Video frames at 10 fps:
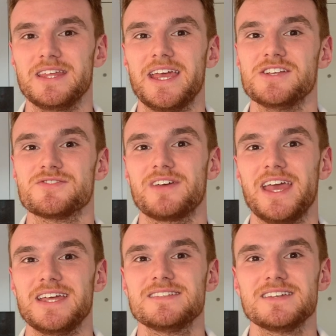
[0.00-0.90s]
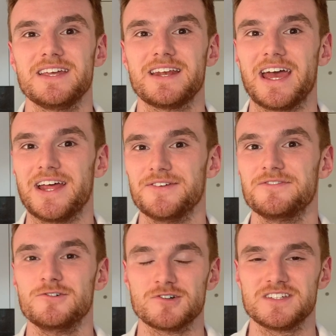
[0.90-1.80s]
the age of 18 and
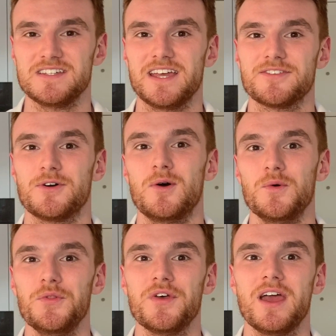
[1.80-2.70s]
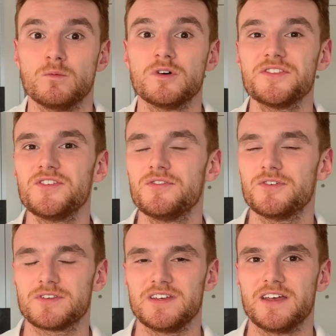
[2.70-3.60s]
40 years old. Once you're
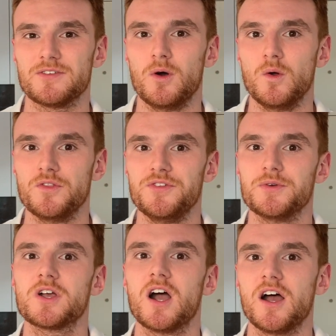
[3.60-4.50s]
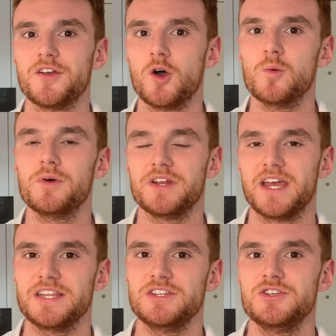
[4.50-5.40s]
40 years old, you can't open
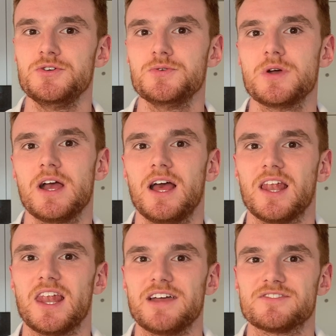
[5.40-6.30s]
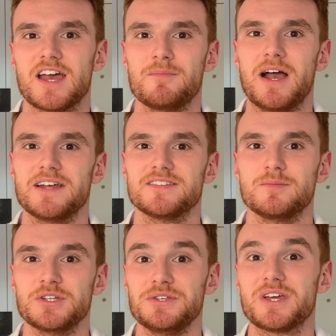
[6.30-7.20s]
a new lifetime ISA,
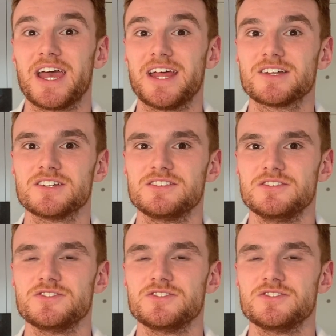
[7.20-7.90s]
but you can continue